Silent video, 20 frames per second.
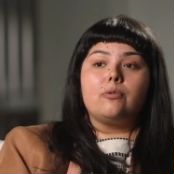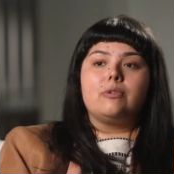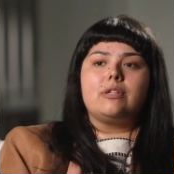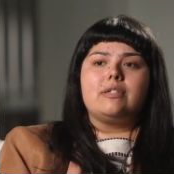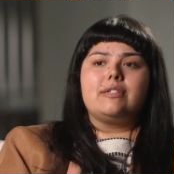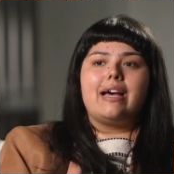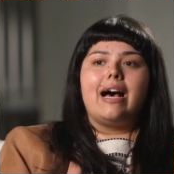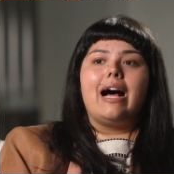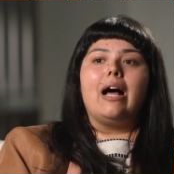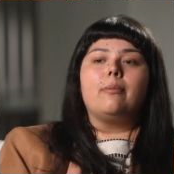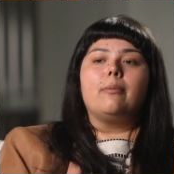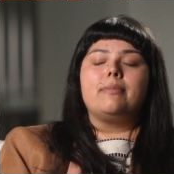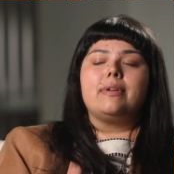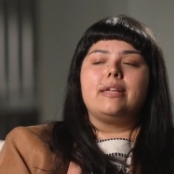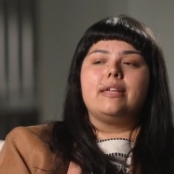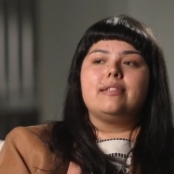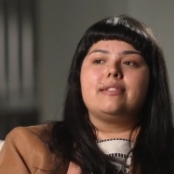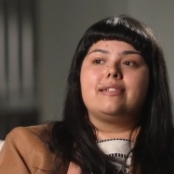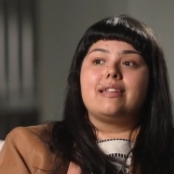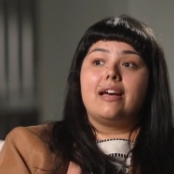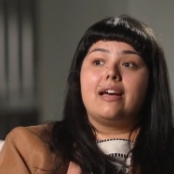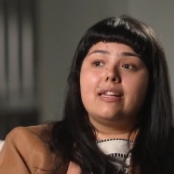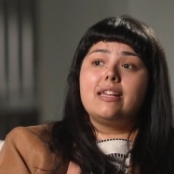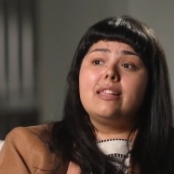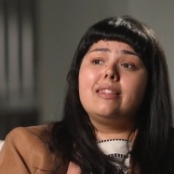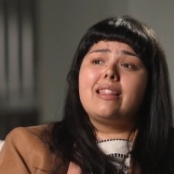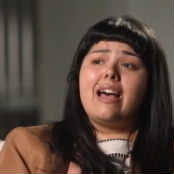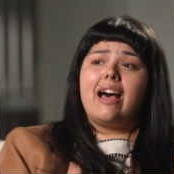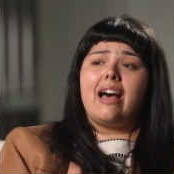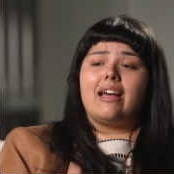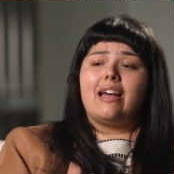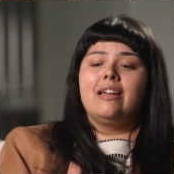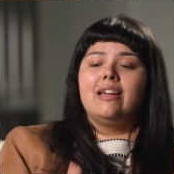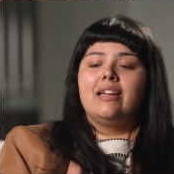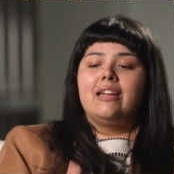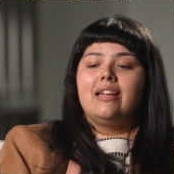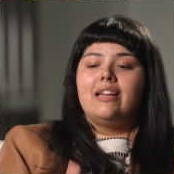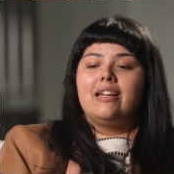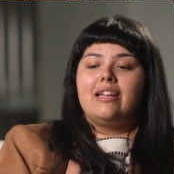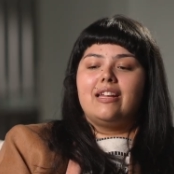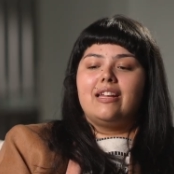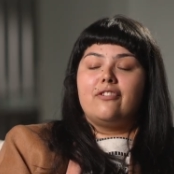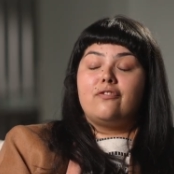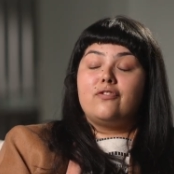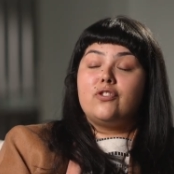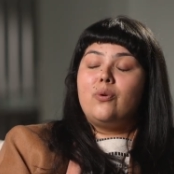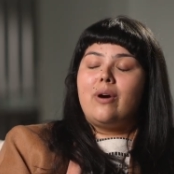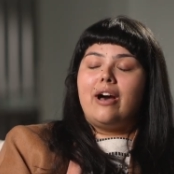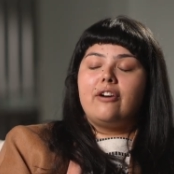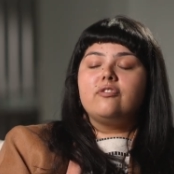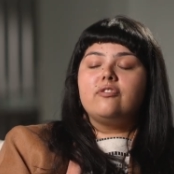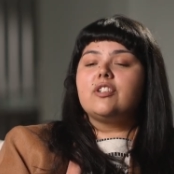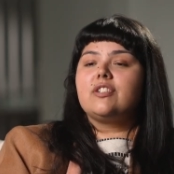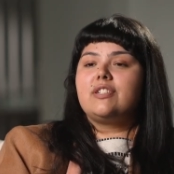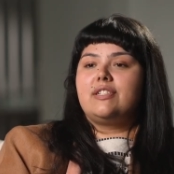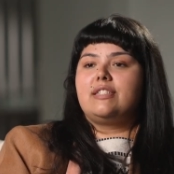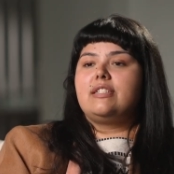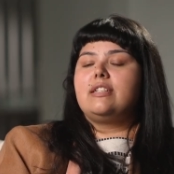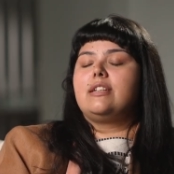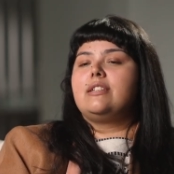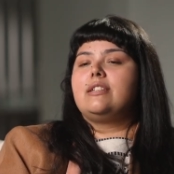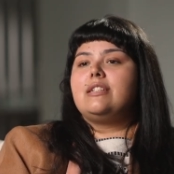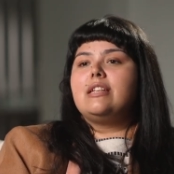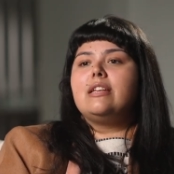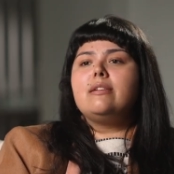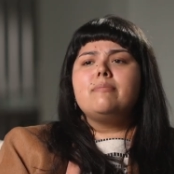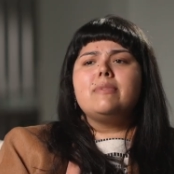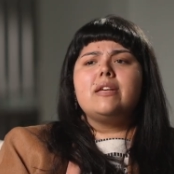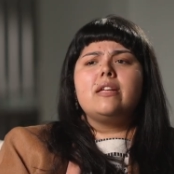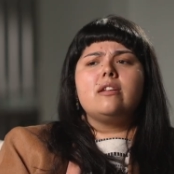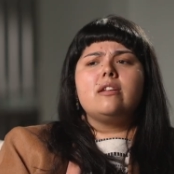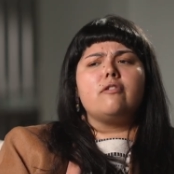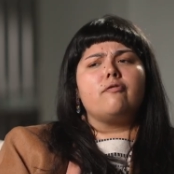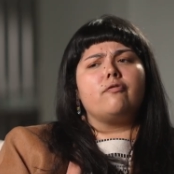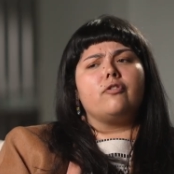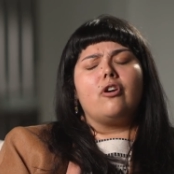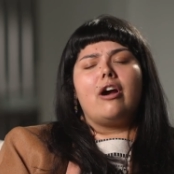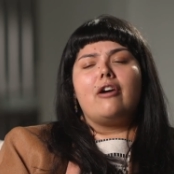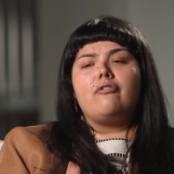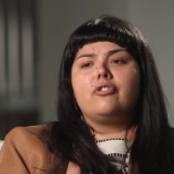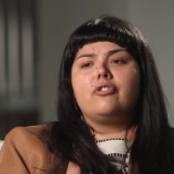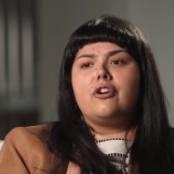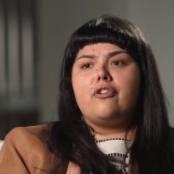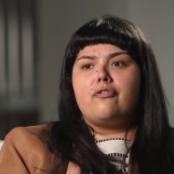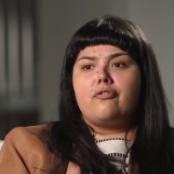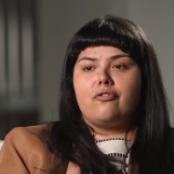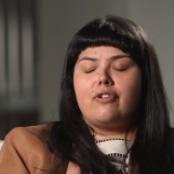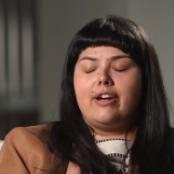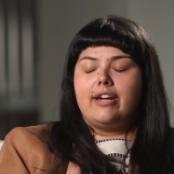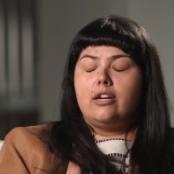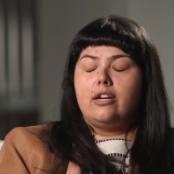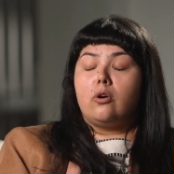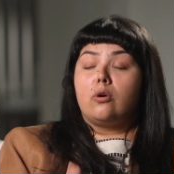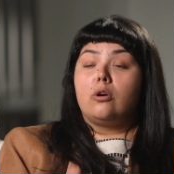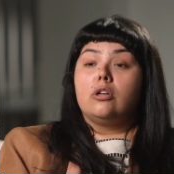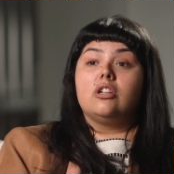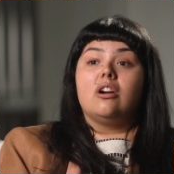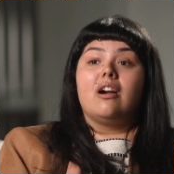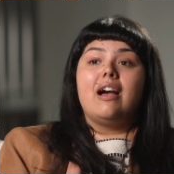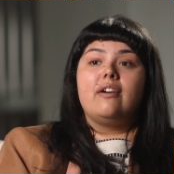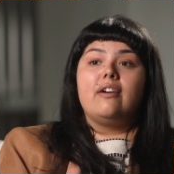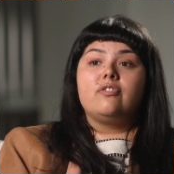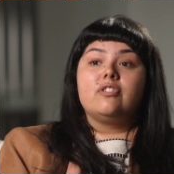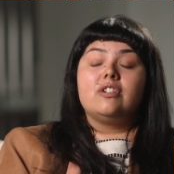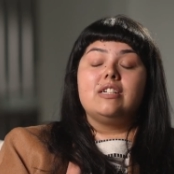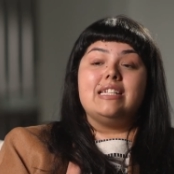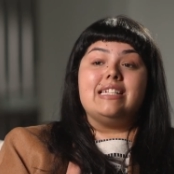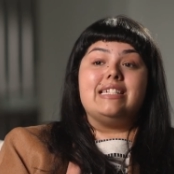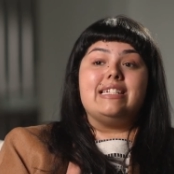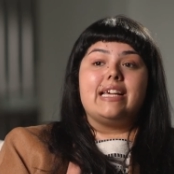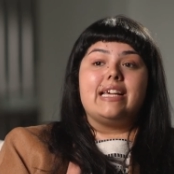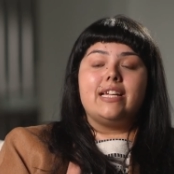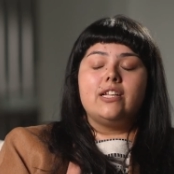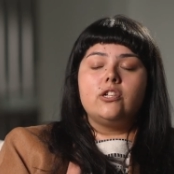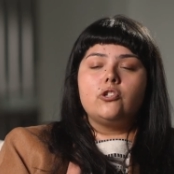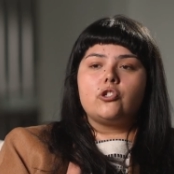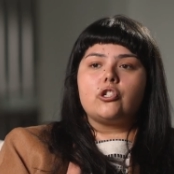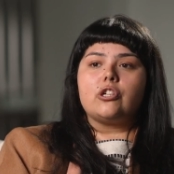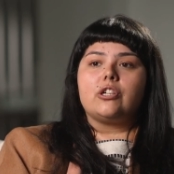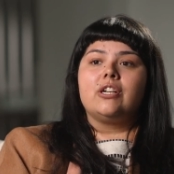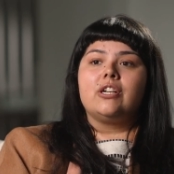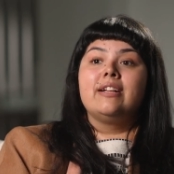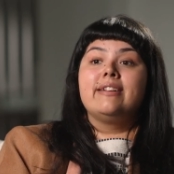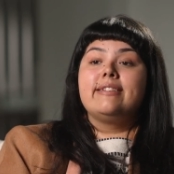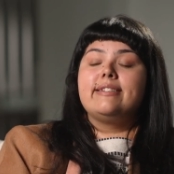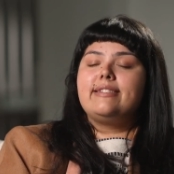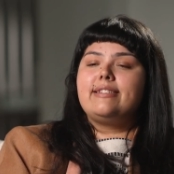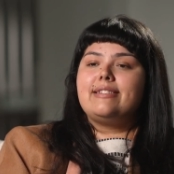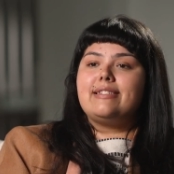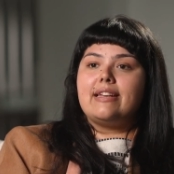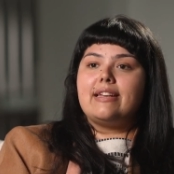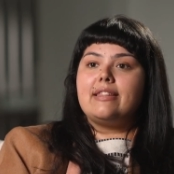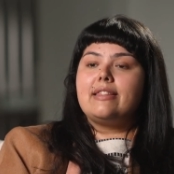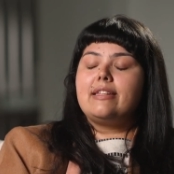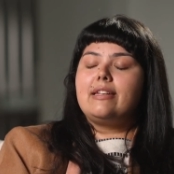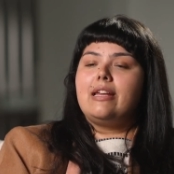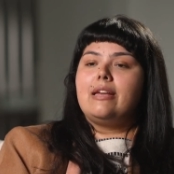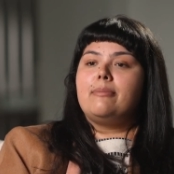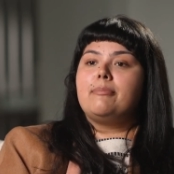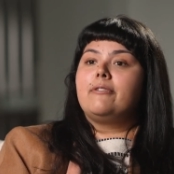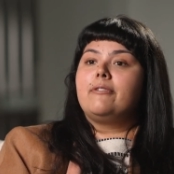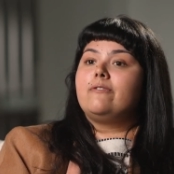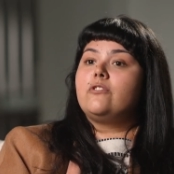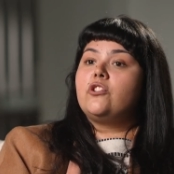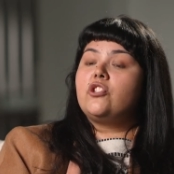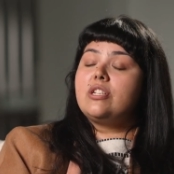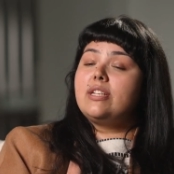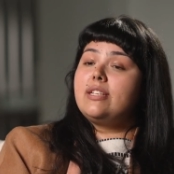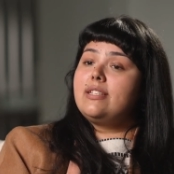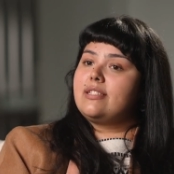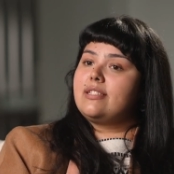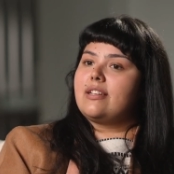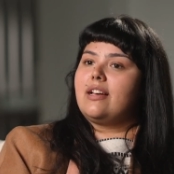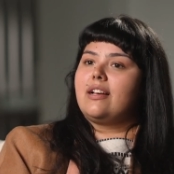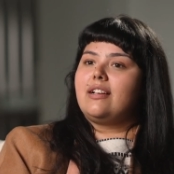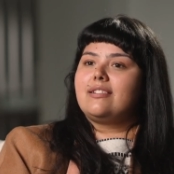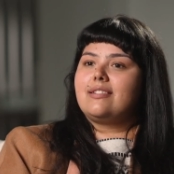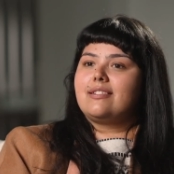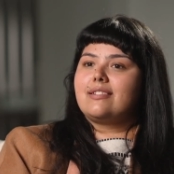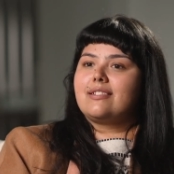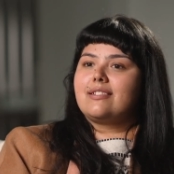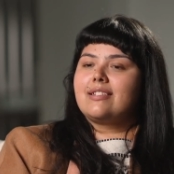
would tell me, "Sarita, if you ever see a demon, if you're ever afraid or you're ever in danger, say the name of Jesus."